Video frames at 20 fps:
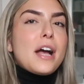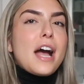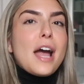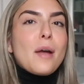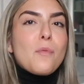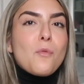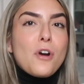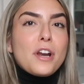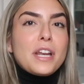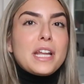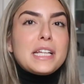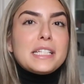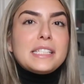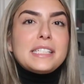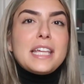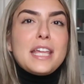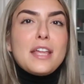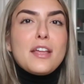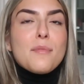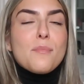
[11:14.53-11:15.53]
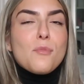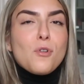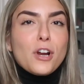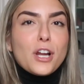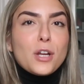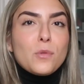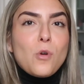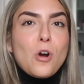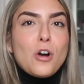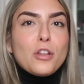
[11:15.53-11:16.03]
I wanted to see
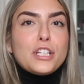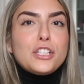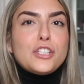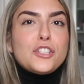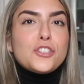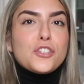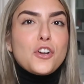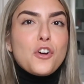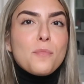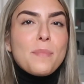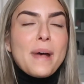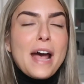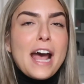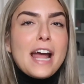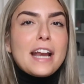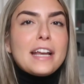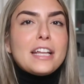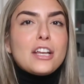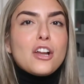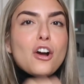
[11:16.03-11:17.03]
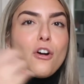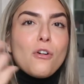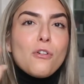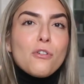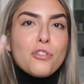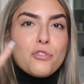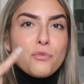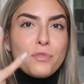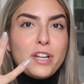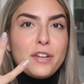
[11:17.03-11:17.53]
Morgan Wallen so bad, and
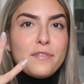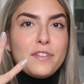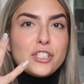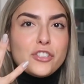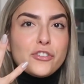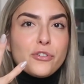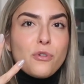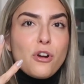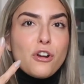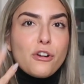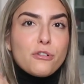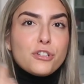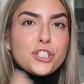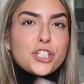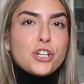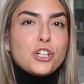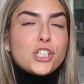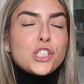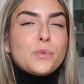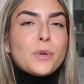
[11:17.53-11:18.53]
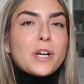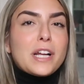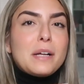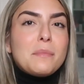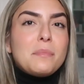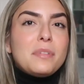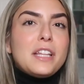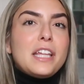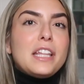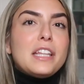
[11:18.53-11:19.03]
all three of his Toronto shows were
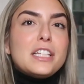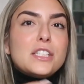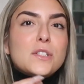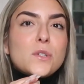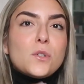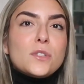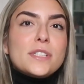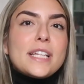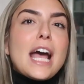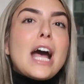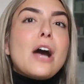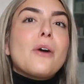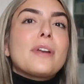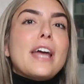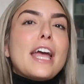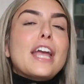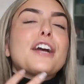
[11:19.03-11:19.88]
completely sold out.